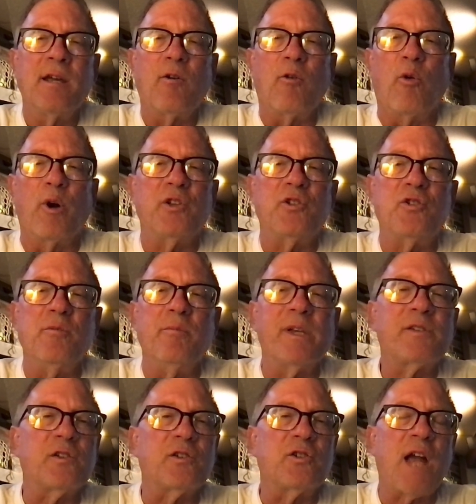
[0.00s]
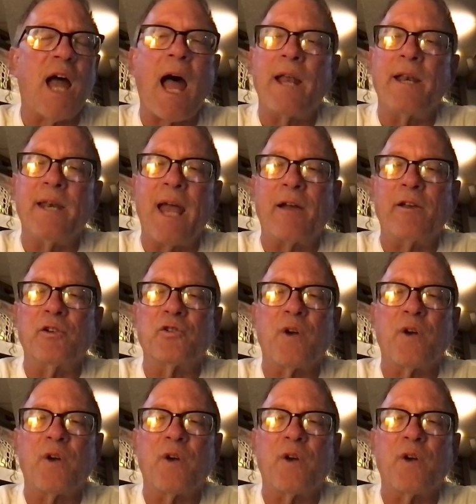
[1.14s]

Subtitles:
or did you miss a shot and now you're